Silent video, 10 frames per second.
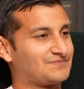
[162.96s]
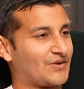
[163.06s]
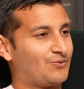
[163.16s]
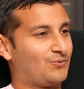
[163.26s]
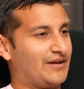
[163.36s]

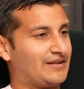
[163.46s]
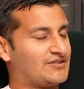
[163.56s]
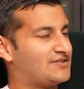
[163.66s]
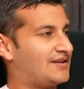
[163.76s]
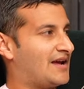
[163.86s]
we're like, let's
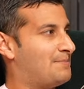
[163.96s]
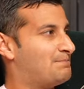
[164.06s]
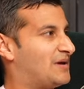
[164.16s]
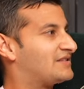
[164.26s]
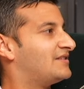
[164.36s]
start a
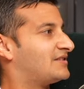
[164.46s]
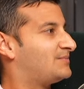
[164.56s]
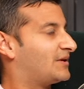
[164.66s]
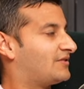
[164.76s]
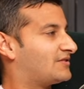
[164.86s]
business
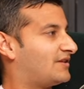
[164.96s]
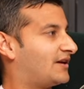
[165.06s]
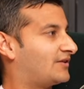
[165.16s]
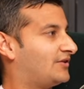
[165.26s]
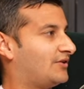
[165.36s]
because
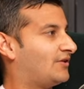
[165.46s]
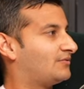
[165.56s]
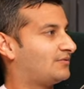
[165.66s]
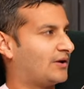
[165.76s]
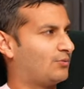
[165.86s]
like, you know,
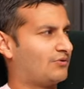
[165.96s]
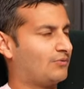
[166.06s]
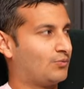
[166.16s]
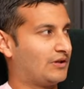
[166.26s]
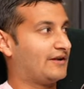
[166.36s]
like we're,
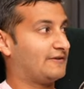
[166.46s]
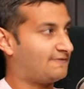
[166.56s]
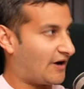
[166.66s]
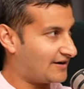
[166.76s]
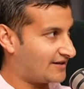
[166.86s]
we're learning
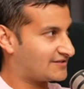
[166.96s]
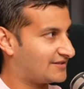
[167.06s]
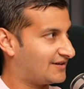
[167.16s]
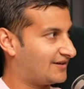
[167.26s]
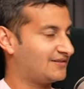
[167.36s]
finance
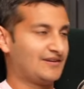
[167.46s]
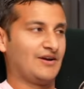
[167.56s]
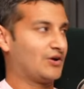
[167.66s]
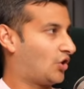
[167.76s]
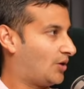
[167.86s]
here,
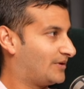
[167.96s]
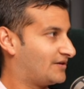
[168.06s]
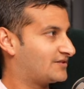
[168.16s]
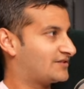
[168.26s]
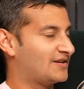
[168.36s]

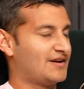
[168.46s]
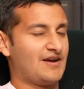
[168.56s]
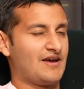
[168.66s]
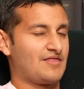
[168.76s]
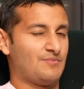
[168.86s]
commerce.
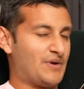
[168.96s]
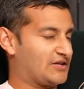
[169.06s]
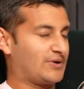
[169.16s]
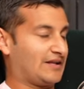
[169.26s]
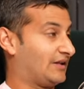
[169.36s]
The best
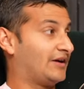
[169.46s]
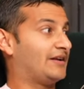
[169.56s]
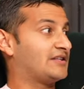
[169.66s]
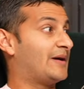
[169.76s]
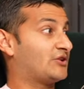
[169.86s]
way to learn
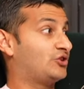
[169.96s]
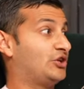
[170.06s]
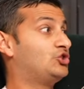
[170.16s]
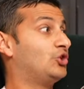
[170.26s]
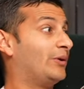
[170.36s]
is by actually
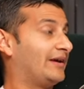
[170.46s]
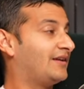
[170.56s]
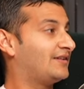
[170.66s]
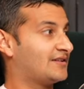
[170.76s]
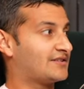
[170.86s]
doing
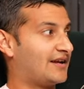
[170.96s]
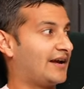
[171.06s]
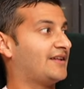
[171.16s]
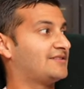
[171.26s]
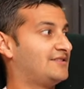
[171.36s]
it. Let's get our
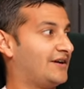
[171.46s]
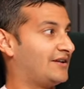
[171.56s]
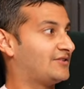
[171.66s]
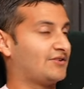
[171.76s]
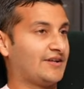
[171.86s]
hands dirty.
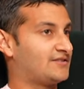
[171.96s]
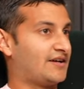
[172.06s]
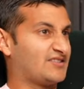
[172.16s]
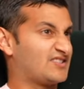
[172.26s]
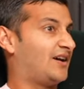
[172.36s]
So let's
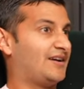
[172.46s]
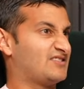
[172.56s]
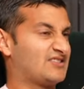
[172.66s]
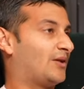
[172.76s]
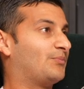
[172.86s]
like start
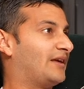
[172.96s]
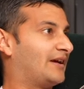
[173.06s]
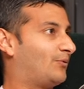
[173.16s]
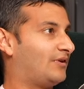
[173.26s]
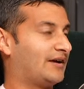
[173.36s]
something. And
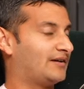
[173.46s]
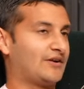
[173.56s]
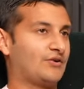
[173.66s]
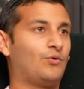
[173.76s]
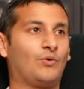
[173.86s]
we're like, I
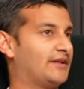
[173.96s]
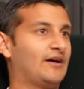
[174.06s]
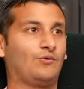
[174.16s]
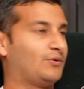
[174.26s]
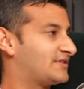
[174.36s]
don't know what the
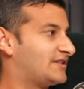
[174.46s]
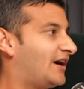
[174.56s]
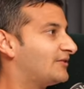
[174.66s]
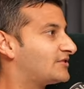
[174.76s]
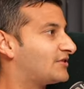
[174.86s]
hell we'll
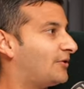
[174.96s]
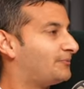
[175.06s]
start. So